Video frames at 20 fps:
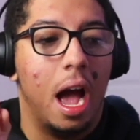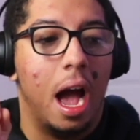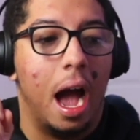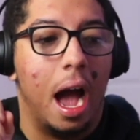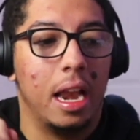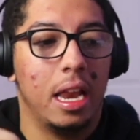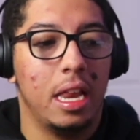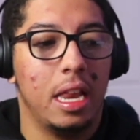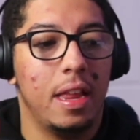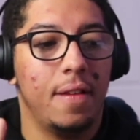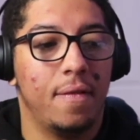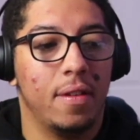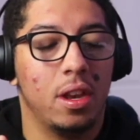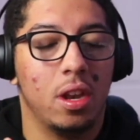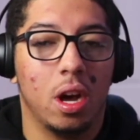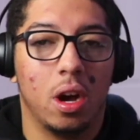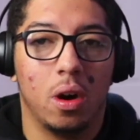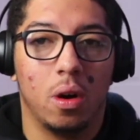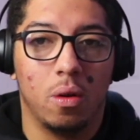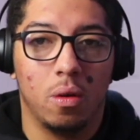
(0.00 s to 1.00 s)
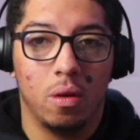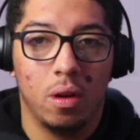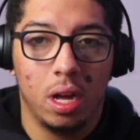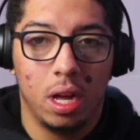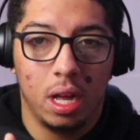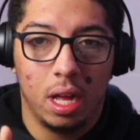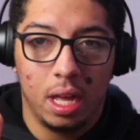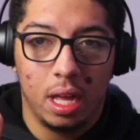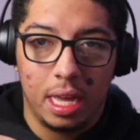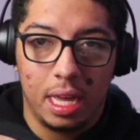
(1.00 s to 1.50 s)
didn't even know
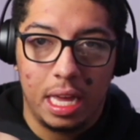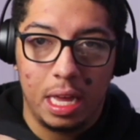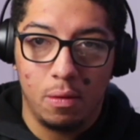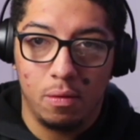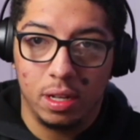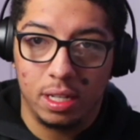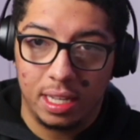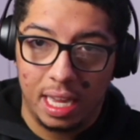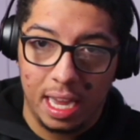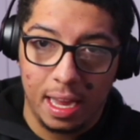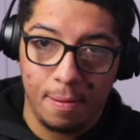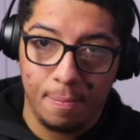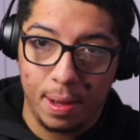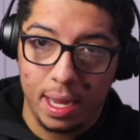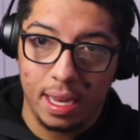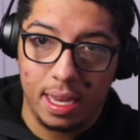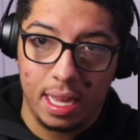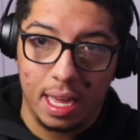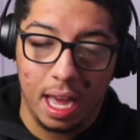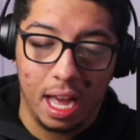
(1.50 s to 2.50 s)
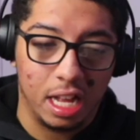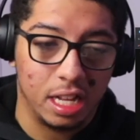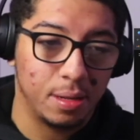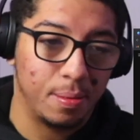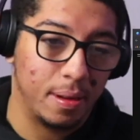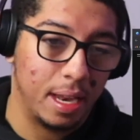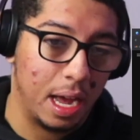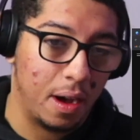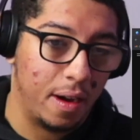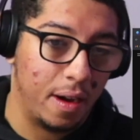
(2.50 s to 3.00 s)
he was in BTS,
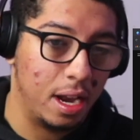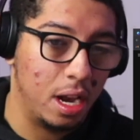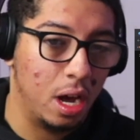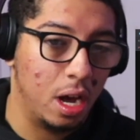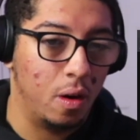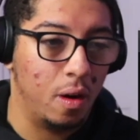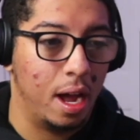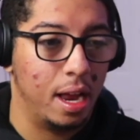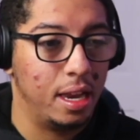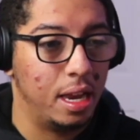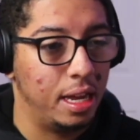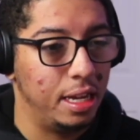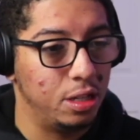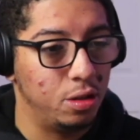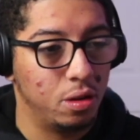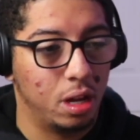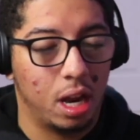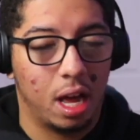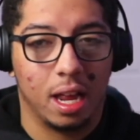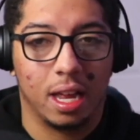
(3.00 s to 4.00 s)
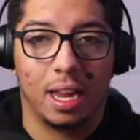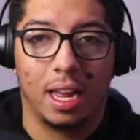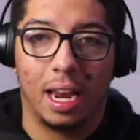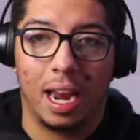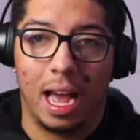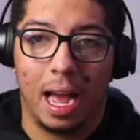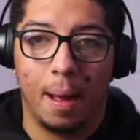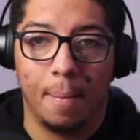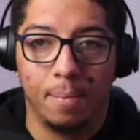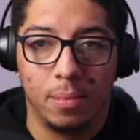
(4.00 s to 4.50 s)
but now I know. And he's doing a lot of
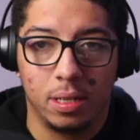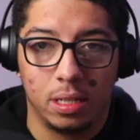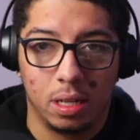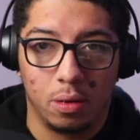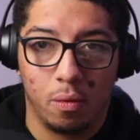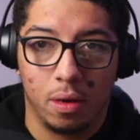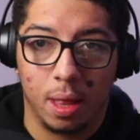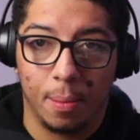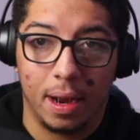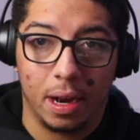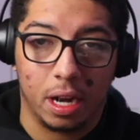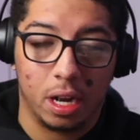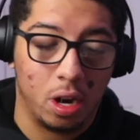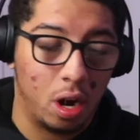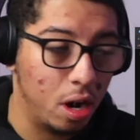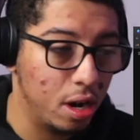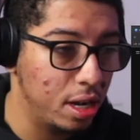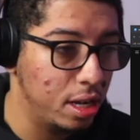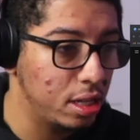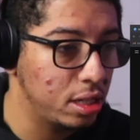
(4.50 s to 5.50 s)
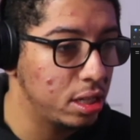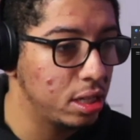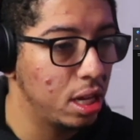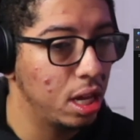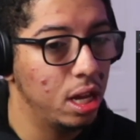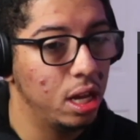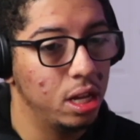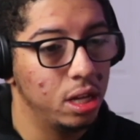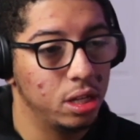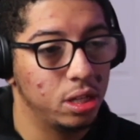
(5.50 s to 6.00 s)
collabs with American artists.
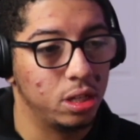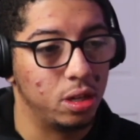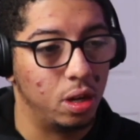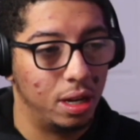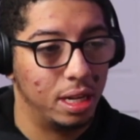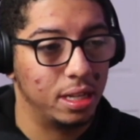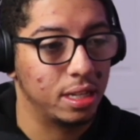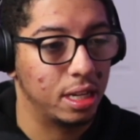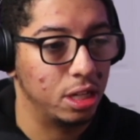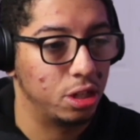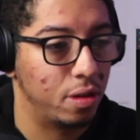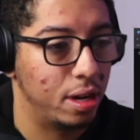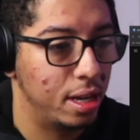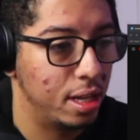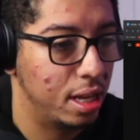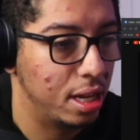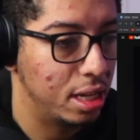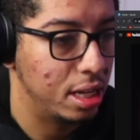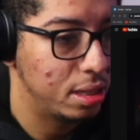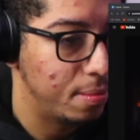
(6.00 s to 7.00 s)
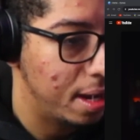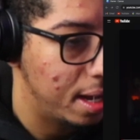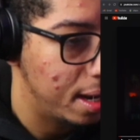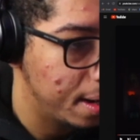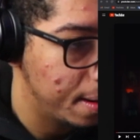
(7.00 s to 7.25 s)
So let's get straight into this, man.